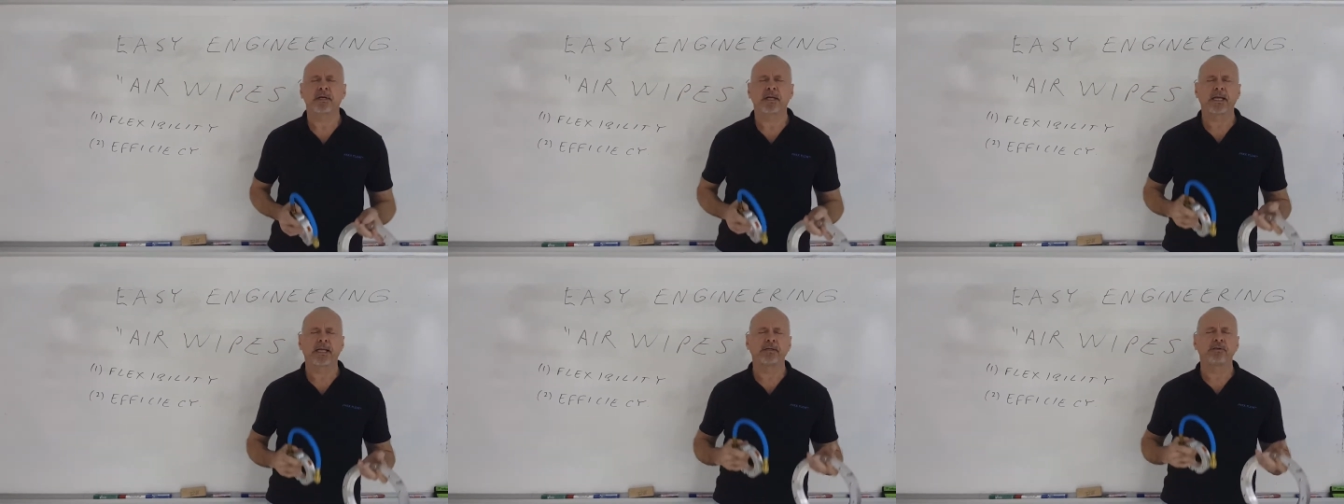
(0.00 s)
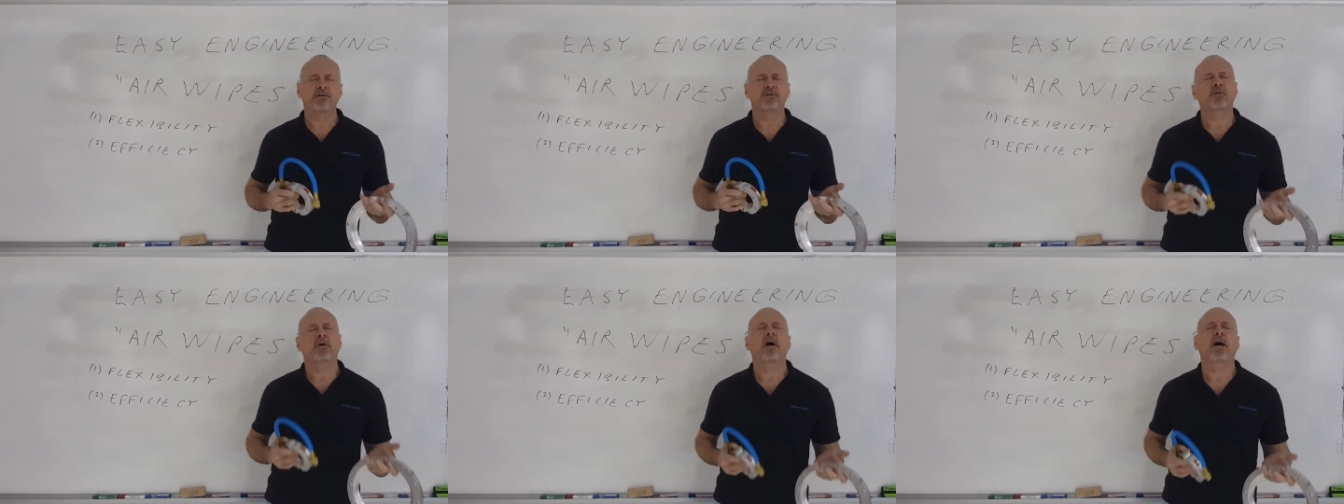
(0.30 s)

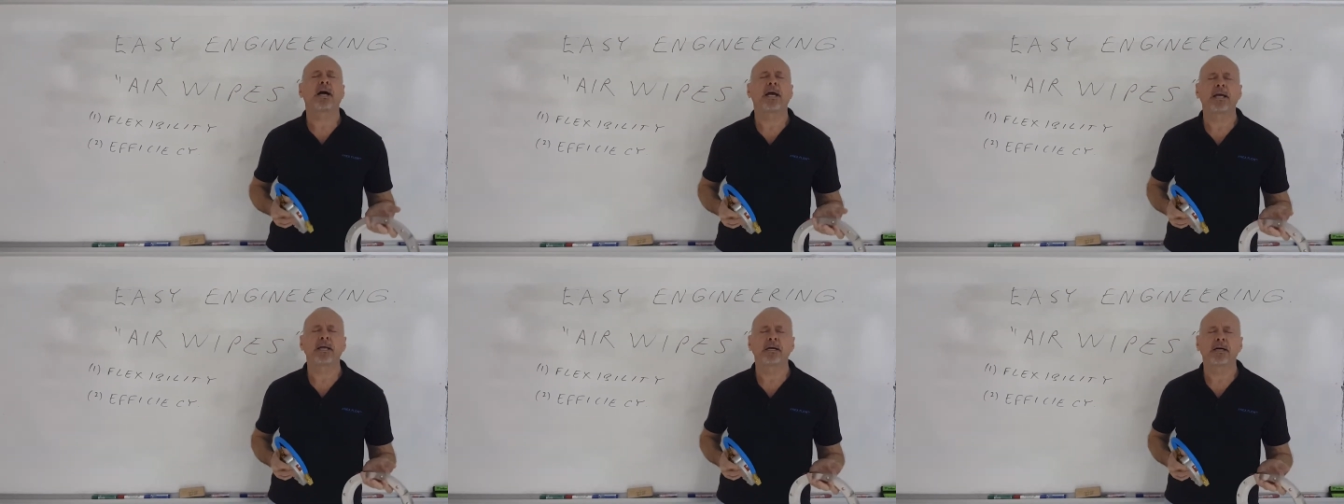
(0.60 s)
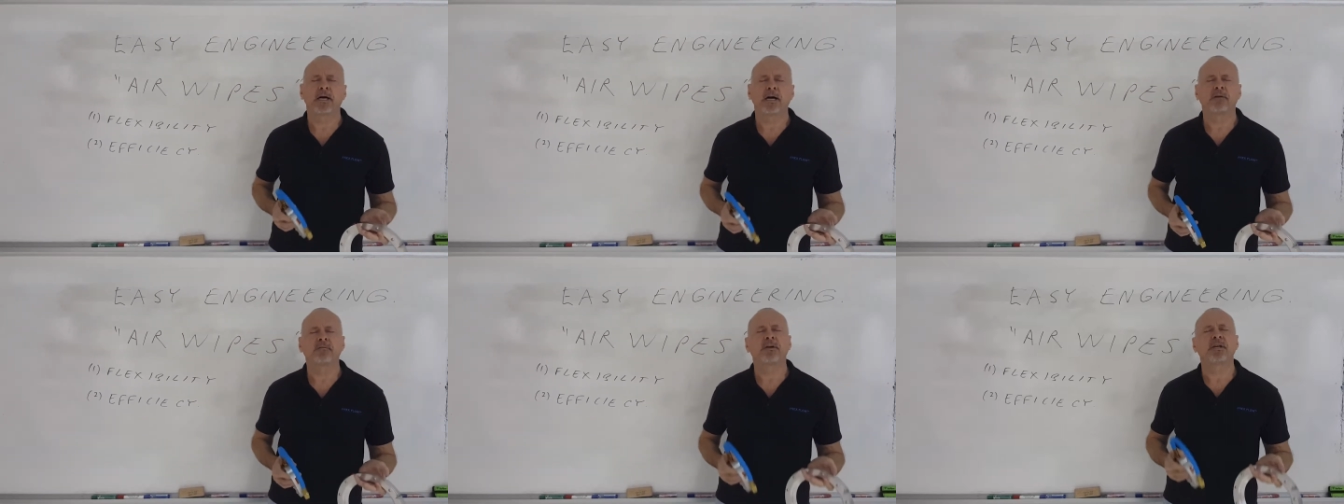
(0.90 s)
and drying
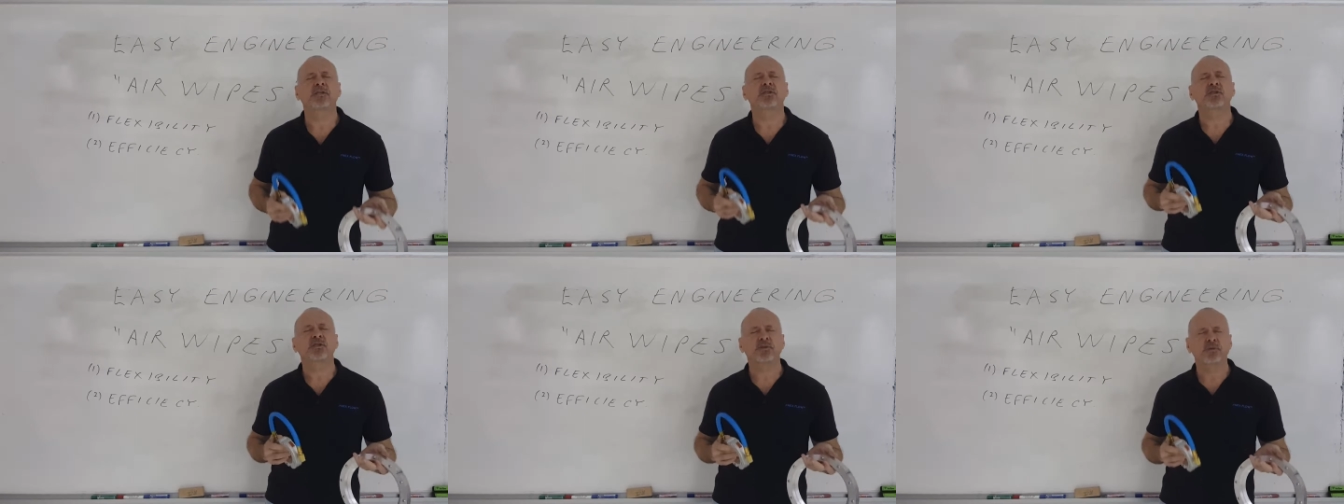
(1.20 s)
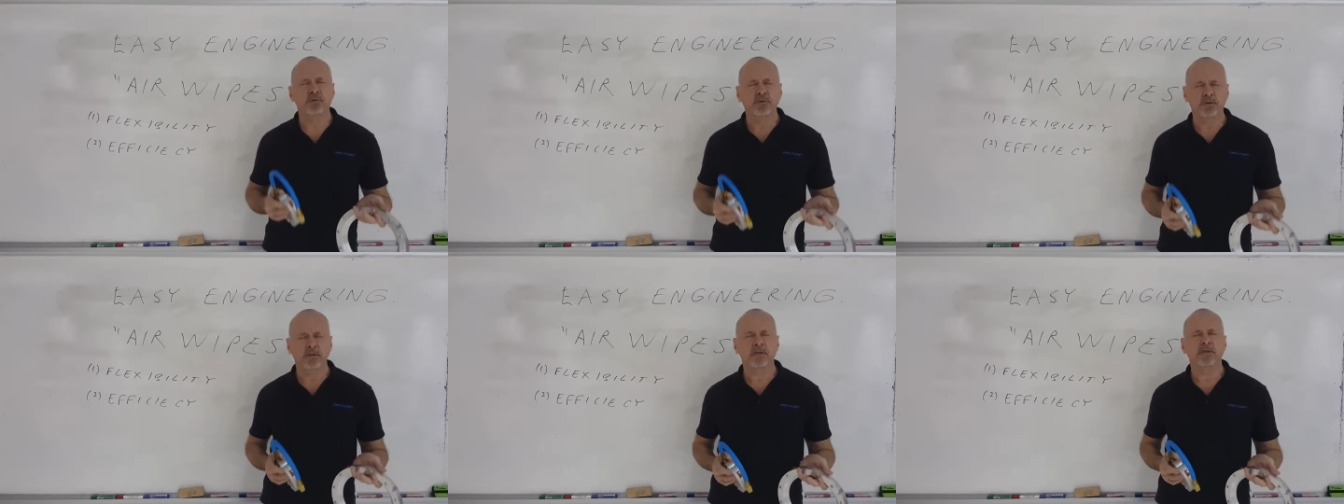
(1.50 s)
of
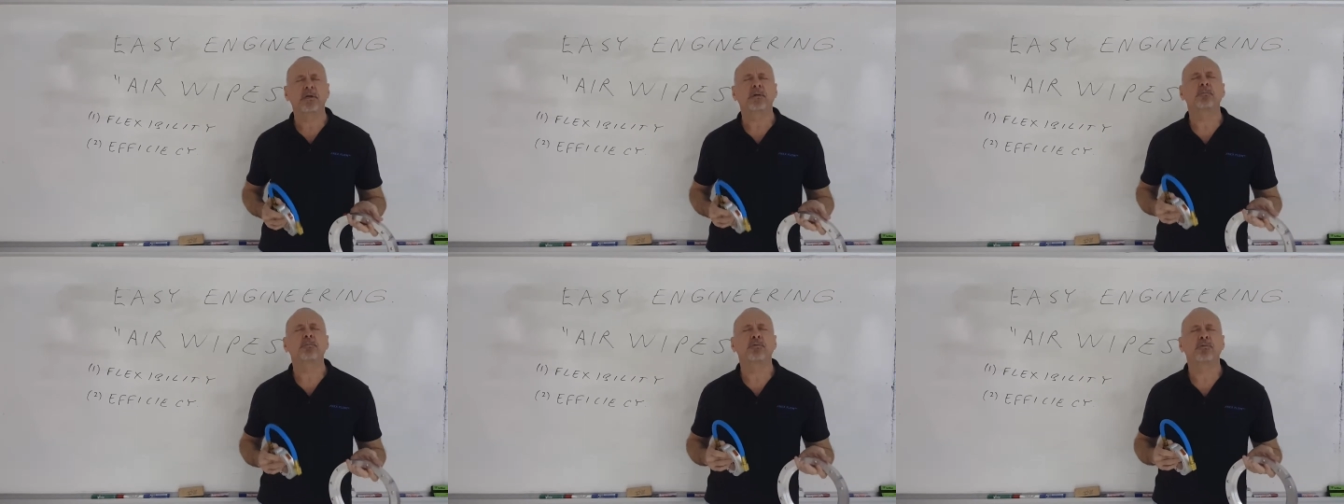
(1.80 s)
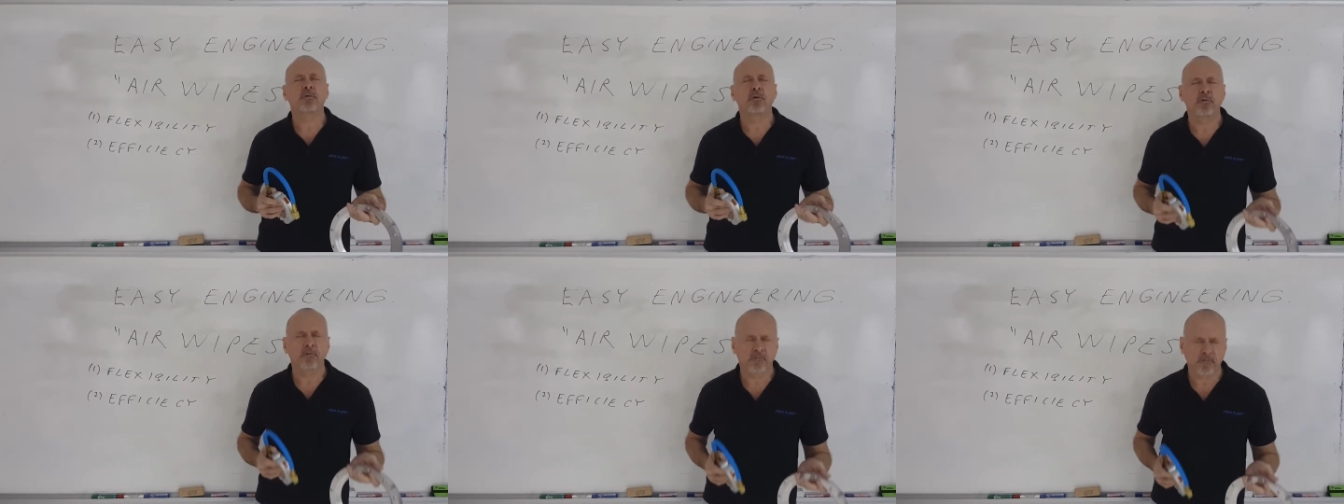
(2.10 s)
extruded
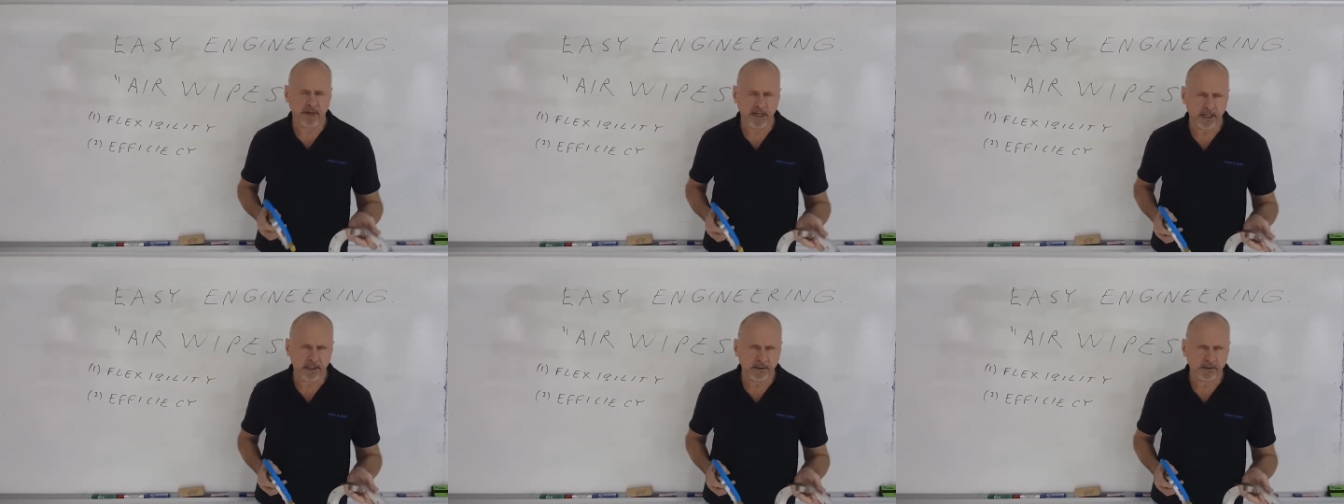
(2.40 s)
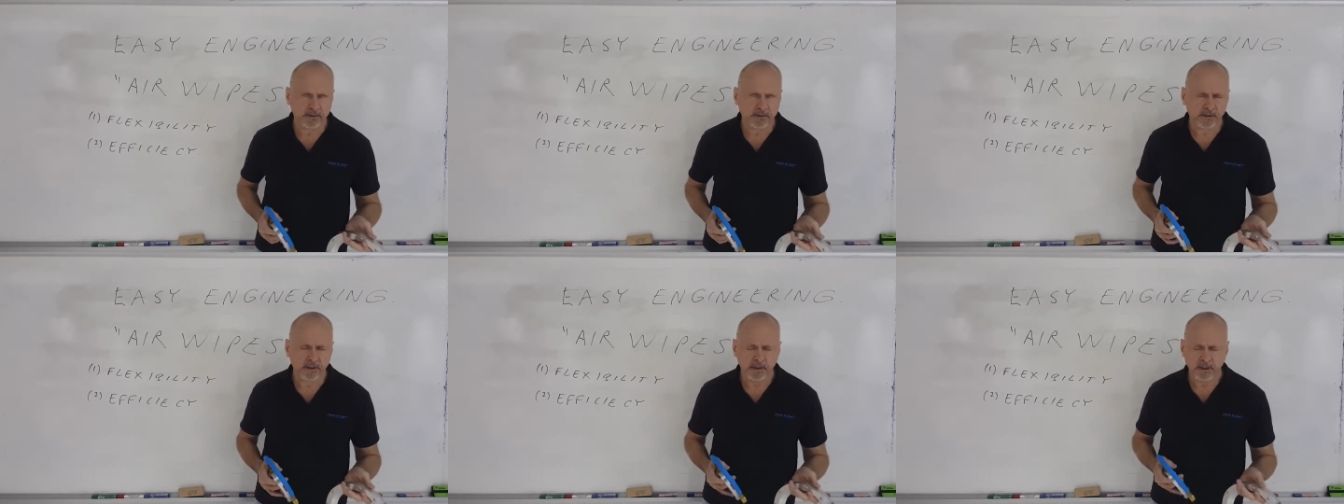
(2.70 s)

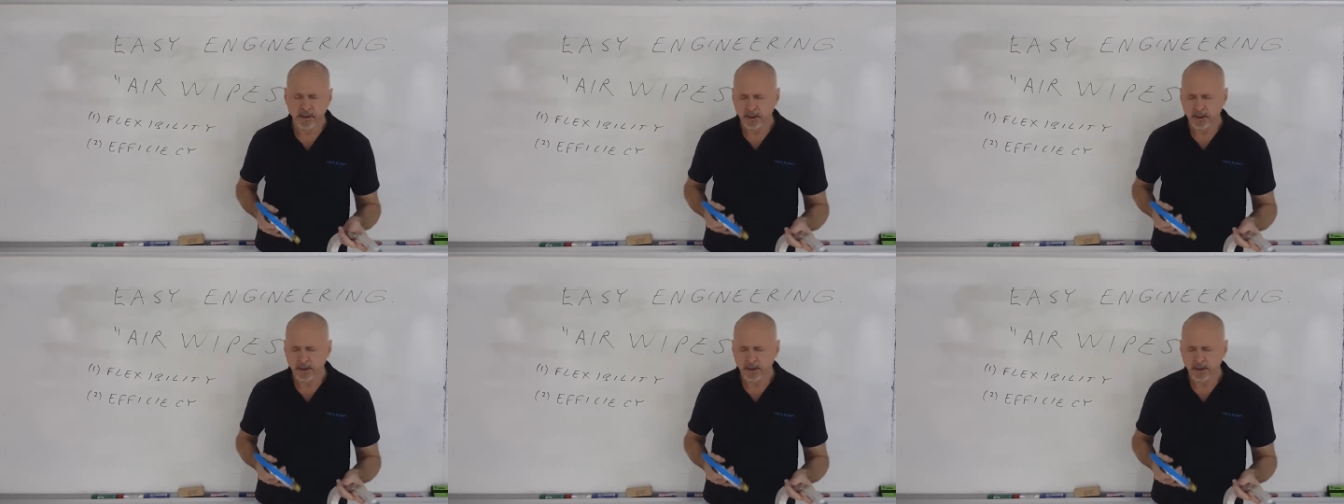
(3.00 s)
profiles.